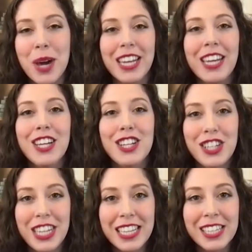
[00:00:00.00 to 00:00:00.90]
but
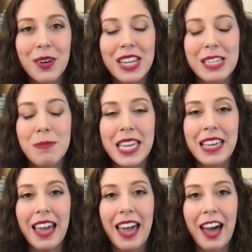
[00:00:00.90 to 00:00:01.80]
she is going to
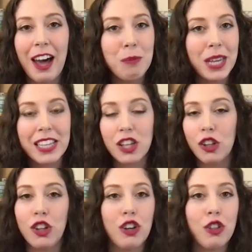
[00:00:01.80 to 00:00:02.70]
be helping us
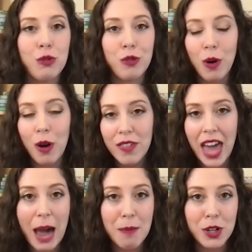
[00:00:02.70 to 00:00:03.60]
look through all the